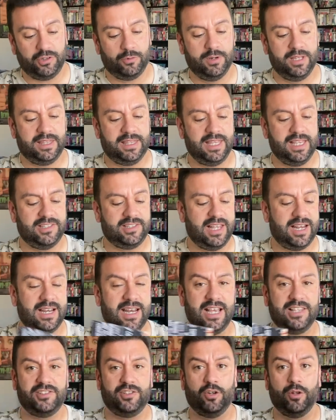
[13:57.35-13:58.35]
with this and a
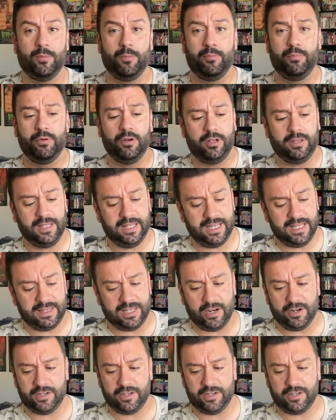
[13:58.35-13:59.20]
nice little booklet in there